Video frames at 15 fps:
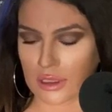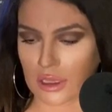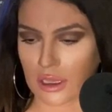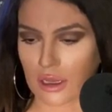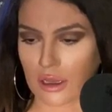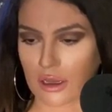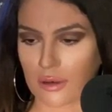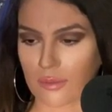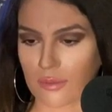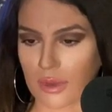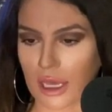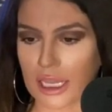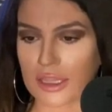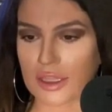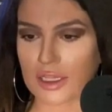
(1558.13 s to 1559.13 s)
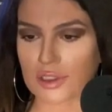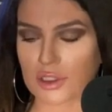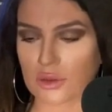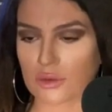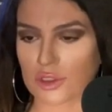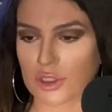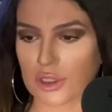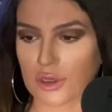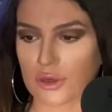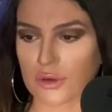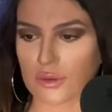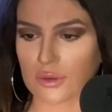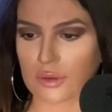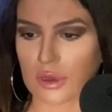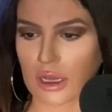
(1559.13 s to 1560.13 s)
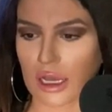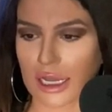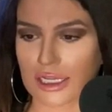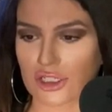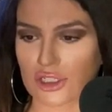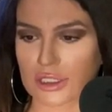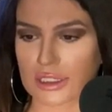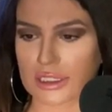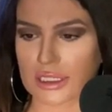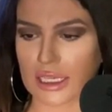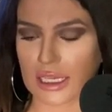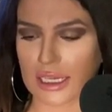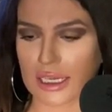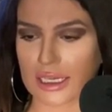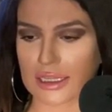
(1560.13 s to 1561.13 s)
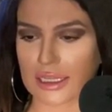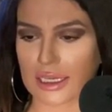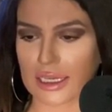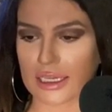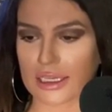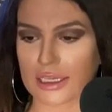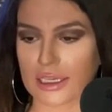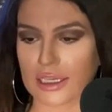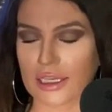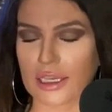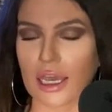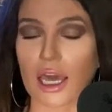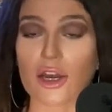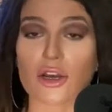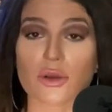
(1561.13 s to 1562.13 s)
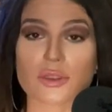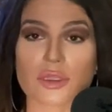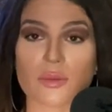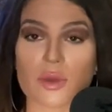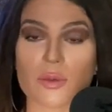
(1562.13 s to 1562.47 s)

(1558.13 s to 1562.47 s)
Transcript: I think so, too. I just can't, like... I don't know. Some